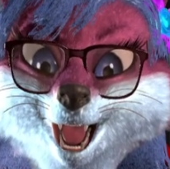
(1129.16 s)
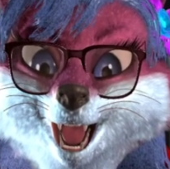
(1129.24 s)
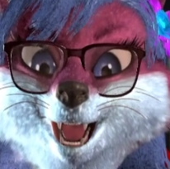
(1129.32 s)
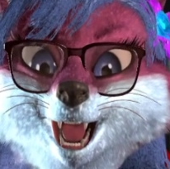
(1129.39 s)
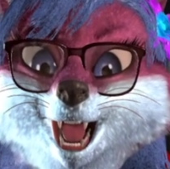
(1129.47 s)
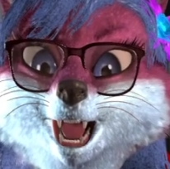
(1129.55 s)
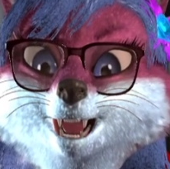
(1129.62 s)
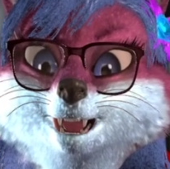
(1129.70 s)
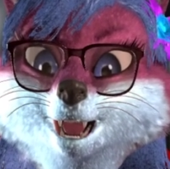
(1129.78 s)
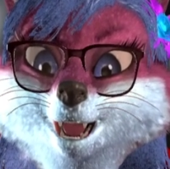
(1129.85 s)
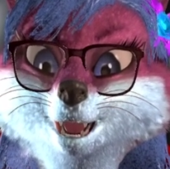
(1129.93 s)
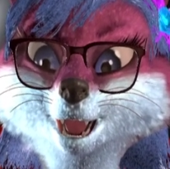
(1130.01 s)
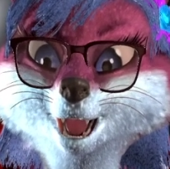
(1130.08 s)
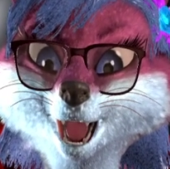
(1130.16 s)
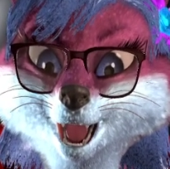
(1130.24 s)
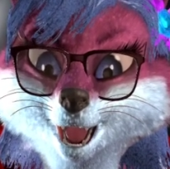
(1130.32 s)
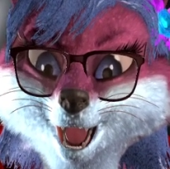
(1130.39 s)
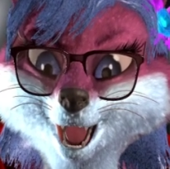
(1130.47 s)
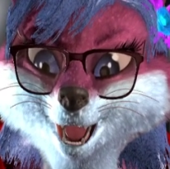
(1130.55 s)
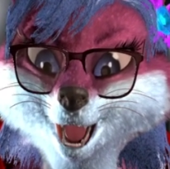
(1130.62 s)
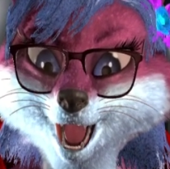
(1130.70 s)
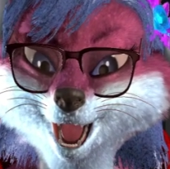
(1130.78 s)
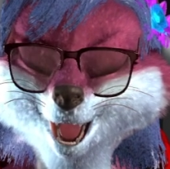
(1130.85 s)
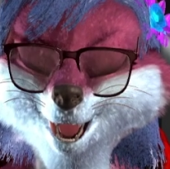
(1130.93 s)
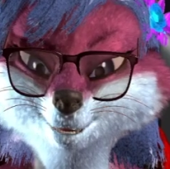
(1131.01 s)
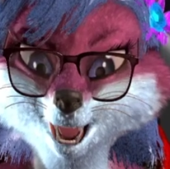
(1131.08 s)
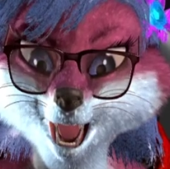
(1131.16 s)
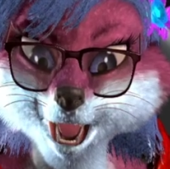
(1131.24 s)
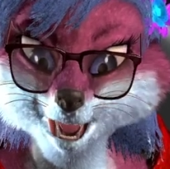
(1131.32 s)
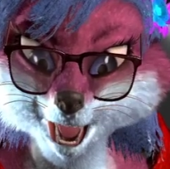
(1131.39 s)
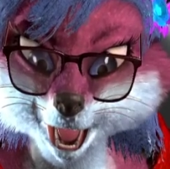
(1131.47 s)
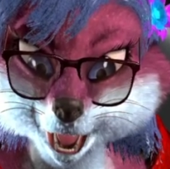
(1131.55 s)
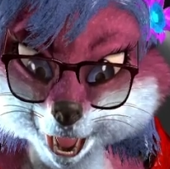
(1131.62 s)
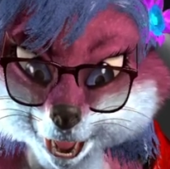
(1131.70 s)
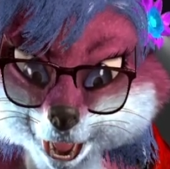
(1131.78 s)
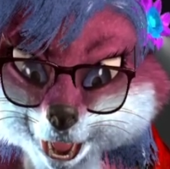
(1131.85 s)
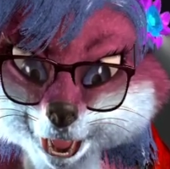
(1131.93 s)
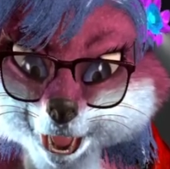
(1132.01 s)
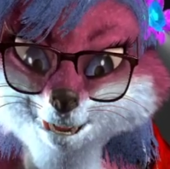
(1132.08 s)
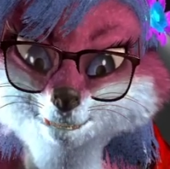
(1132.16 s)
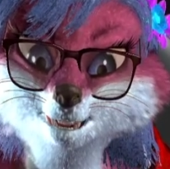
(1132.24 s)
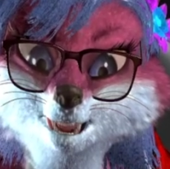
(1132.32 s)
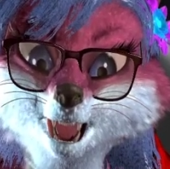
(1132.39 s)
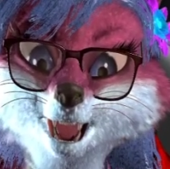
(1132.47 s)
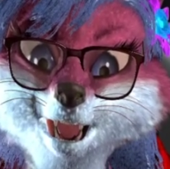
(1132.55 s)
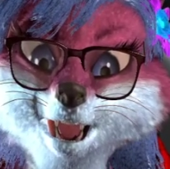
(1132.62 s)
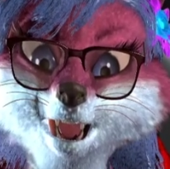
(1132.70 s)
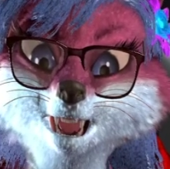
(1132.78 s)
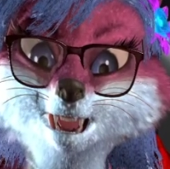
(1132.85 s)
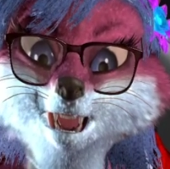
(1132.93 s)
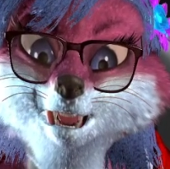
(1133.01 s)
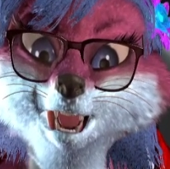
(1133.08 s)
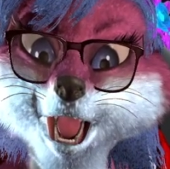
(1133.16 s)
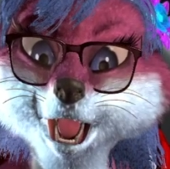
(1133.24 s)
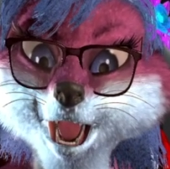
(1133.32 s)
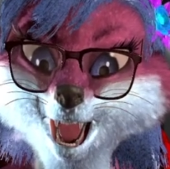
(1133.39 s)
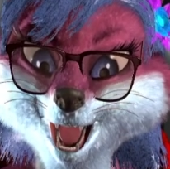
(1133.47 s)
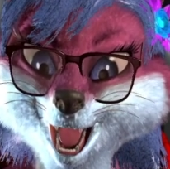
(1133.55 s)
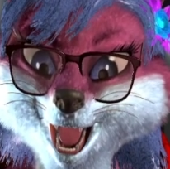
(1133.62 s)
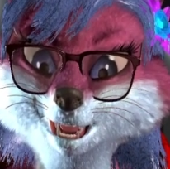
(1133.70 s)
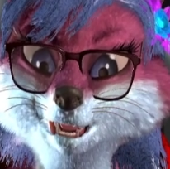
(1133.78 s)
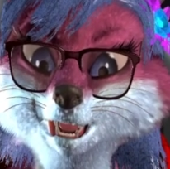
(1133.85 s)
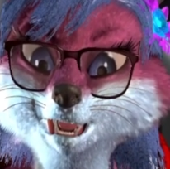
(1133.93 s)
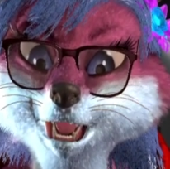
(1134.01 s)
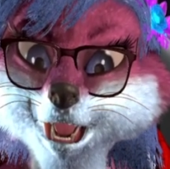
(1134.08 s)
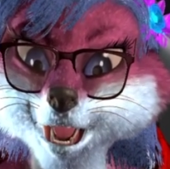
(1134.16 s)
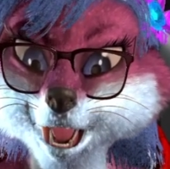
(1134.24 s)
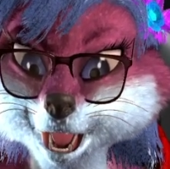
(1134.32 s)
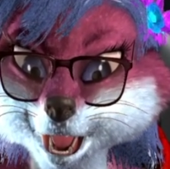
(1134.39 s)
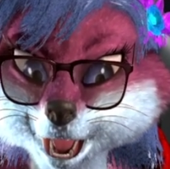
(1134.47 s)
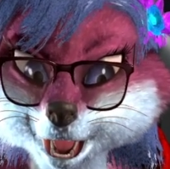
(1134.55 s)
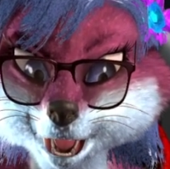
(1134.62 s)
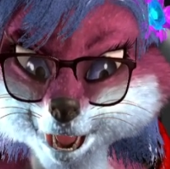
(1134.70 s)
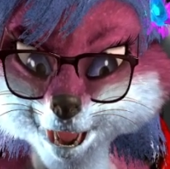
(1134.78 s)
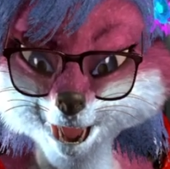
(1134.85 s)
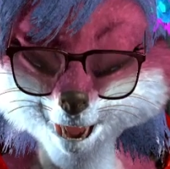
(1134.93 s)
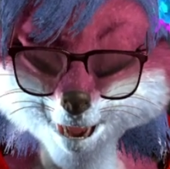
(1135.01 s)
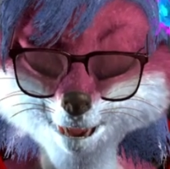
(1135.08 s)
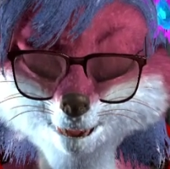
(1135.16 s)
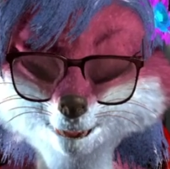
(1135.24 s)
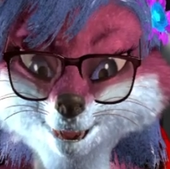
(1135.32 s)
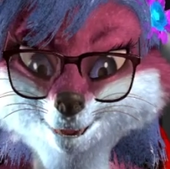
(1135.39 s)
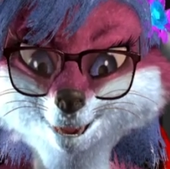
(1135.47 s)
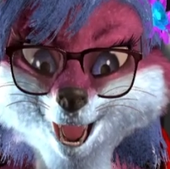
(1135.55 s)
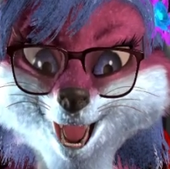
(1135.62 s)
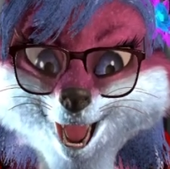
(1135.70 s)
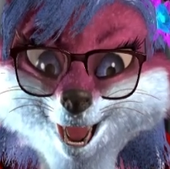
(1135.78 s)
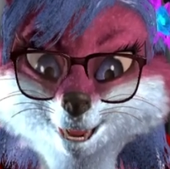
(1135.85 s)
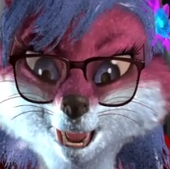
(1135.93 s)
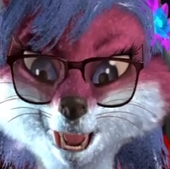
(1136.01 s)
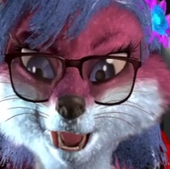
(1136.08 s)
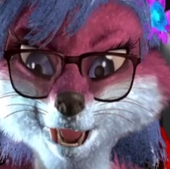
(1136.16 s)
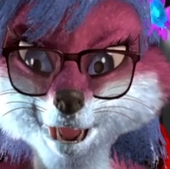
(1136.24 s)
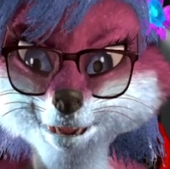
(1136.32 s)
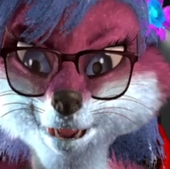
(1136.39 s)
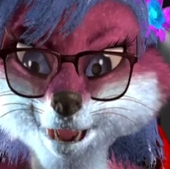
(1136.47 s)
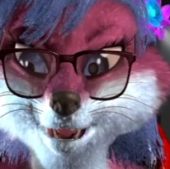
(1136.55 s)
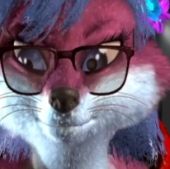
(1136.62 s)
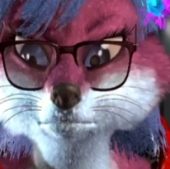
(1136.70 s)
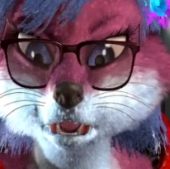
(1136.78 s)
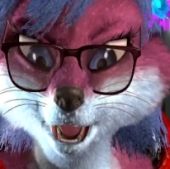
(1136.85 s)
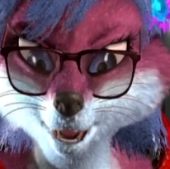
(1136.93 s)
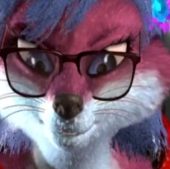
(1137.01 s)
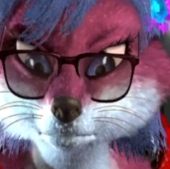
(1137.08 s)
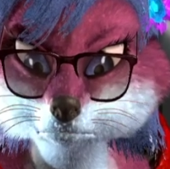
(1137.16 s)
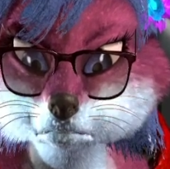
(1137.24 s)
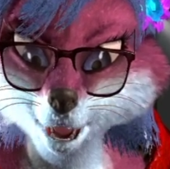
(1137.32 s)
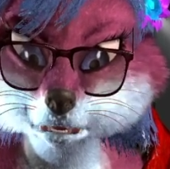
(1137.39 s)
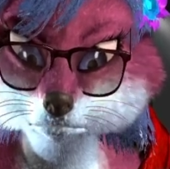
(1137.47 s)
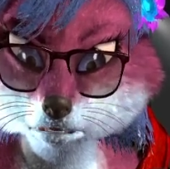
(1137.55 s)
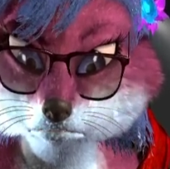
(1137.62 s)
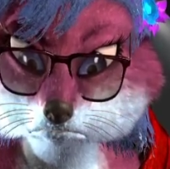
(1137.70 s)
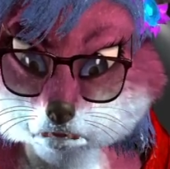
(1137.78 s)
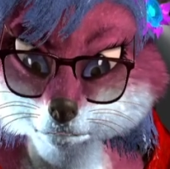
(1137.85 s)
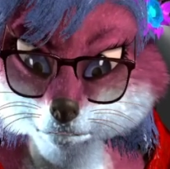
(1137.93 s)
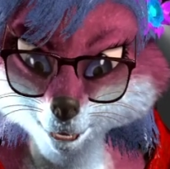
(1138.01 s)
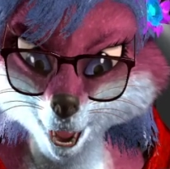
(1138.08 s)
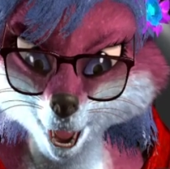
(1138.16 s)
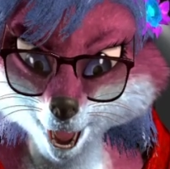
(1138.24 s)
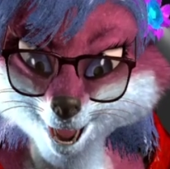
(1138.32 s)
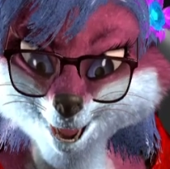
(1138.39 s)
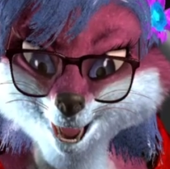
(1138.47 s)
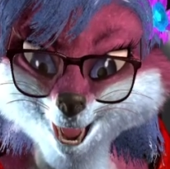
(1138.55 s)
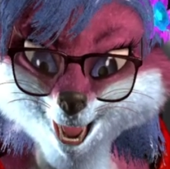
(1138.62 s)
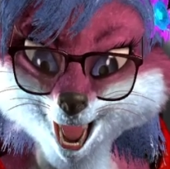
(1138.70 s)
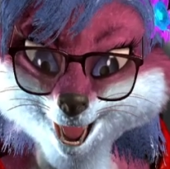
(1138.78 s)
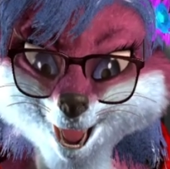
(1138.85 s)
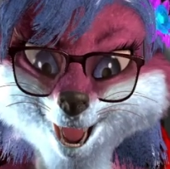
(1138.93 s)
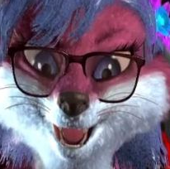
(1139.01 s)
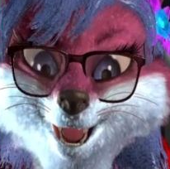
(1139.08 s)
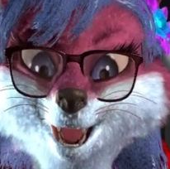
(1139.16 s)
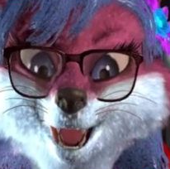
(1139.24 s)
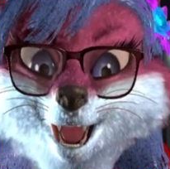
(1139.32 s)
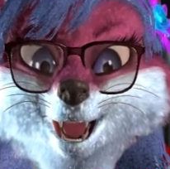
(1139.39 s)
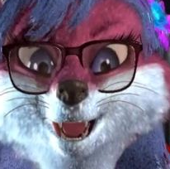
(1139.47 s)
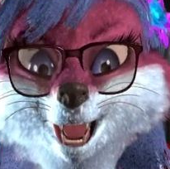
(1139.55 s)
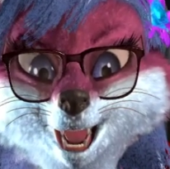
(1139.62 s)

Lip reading: I Shiozaki told me to drink it all the way, like just like how you do with Pepsi or Sprite with their little bottles, and I did exactly that.